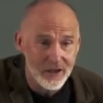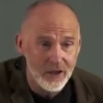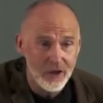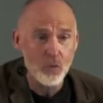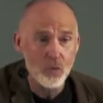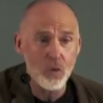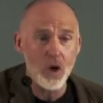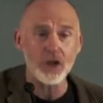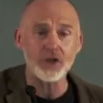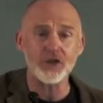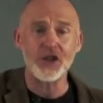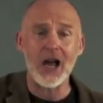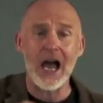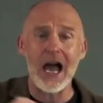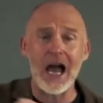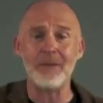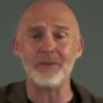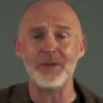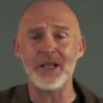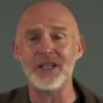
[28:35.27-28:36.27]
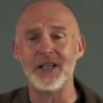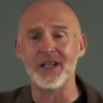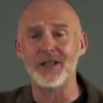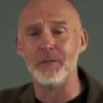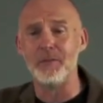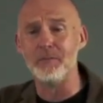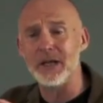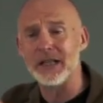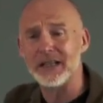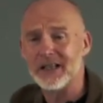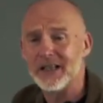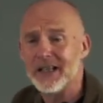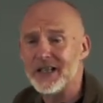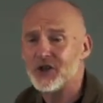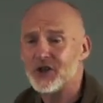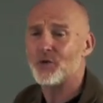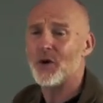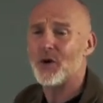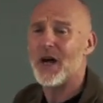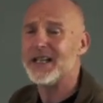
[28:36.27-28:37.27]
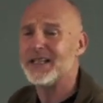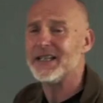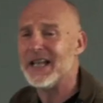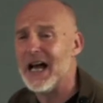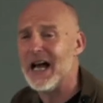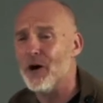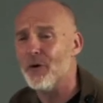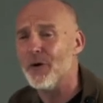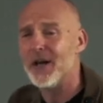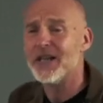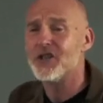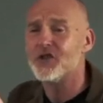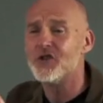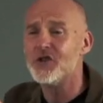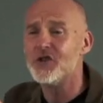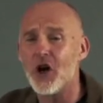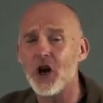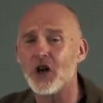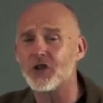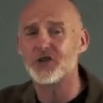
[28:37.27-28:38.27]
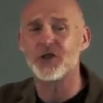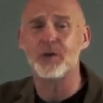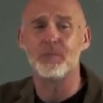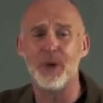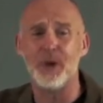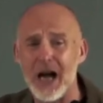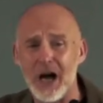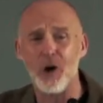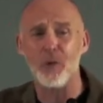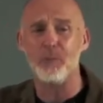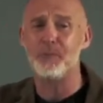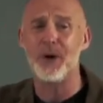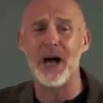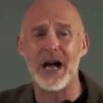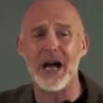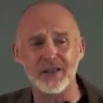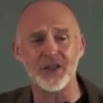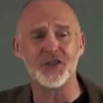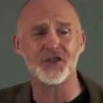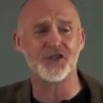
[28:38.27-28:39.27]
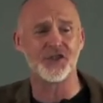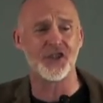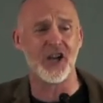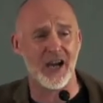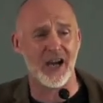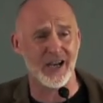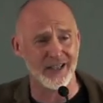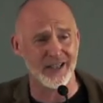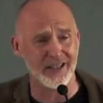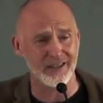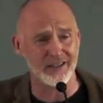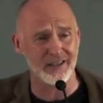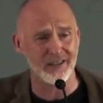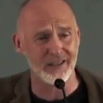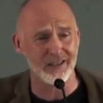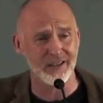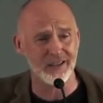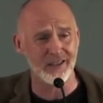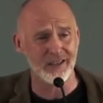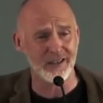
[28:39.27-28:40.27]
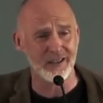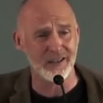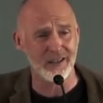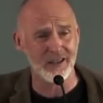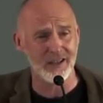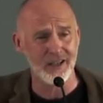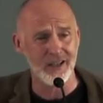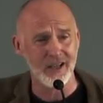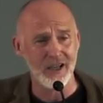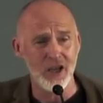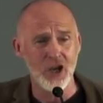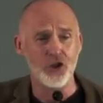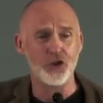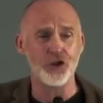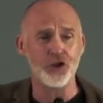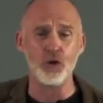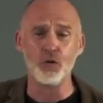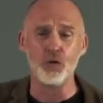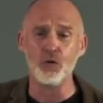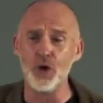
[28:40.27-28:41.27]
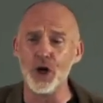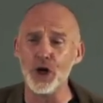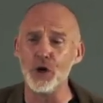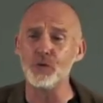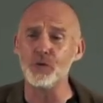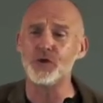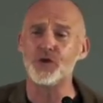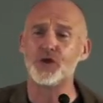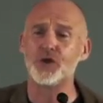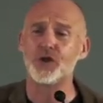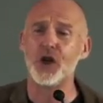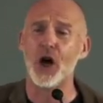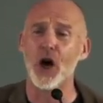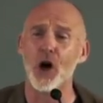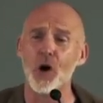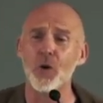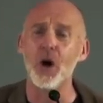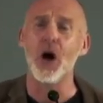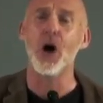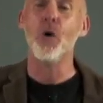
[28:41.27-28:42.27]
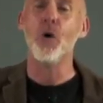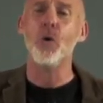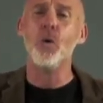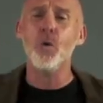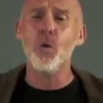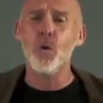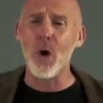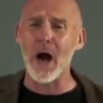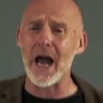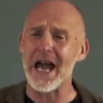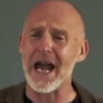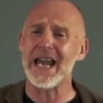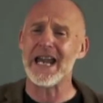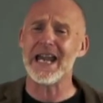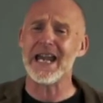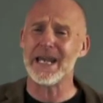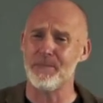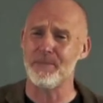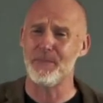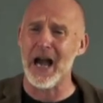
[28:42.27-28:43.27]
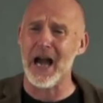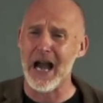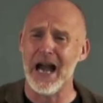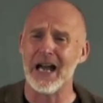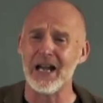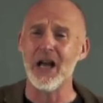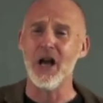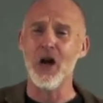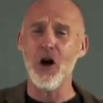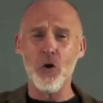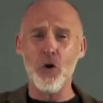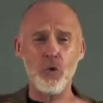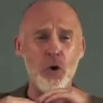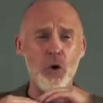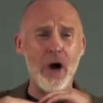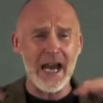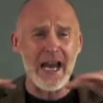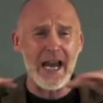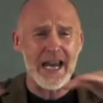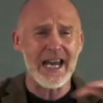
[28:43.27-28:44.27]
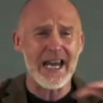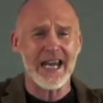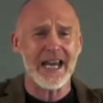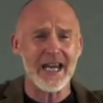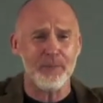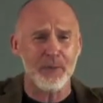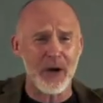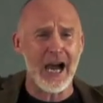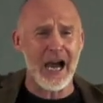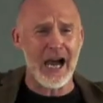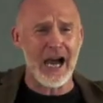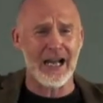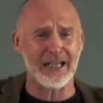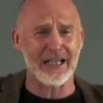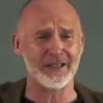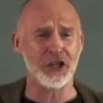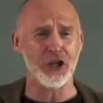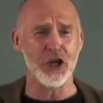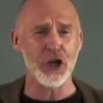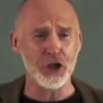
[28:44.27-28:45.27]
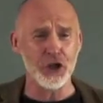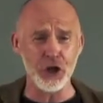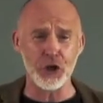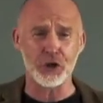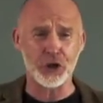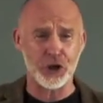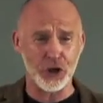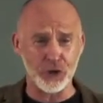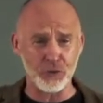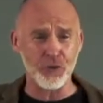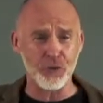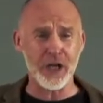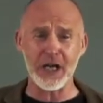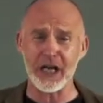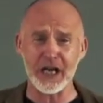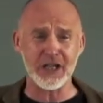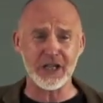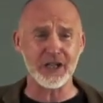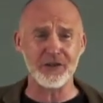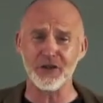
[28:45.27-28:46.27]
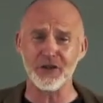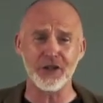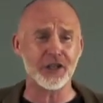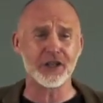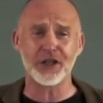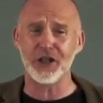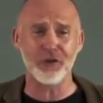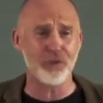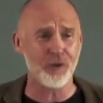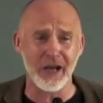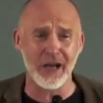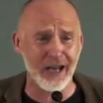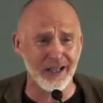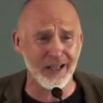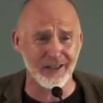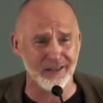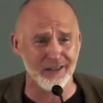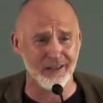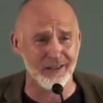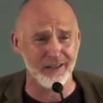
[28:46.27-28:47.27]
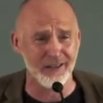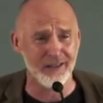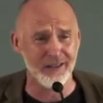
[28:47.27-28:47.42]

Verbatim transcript: What's happening in the Middle East right now is not about Palestine. The roots go way back, way back. You can read in the Quran.